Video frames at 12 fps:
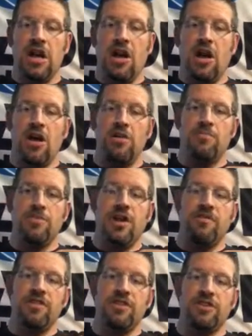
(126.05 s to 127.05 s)

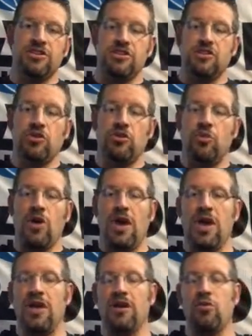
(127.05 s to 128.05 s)
Everything's stowed
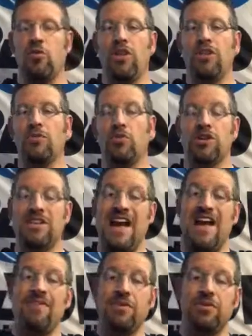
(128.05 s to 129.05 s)
away, whether we're
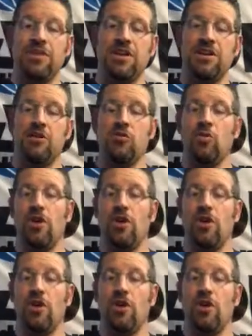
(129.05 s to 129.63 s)
diving with it,